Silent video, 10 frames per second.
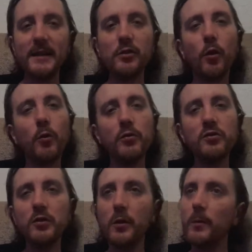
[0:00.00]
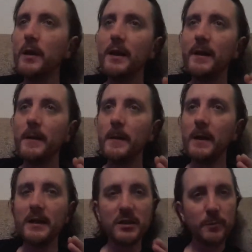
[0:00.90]
It's also
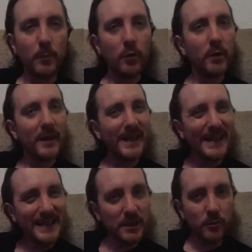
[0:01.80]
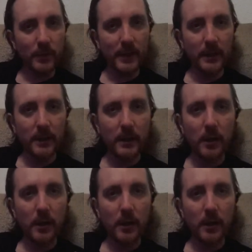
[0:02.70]
a small history